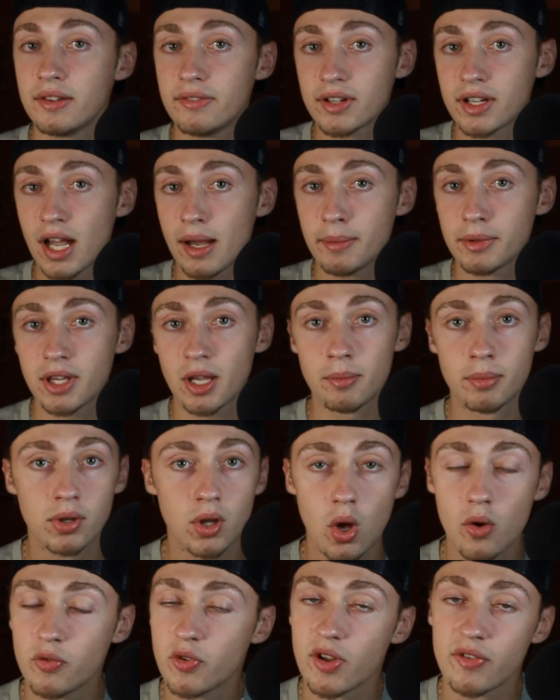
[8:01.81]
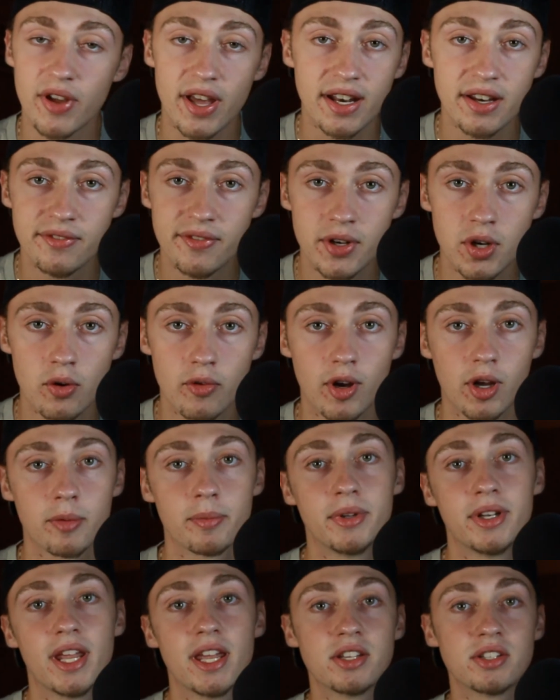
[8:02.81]
a comment down below if you have any video
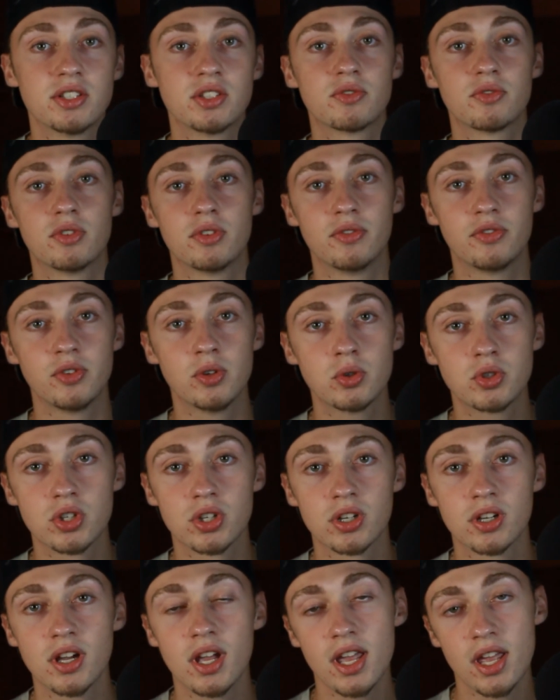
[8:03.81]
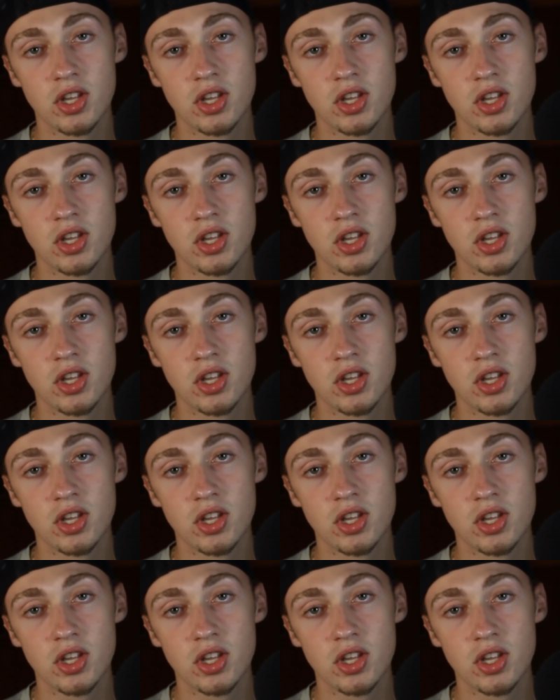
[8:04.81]
recommendations for the future,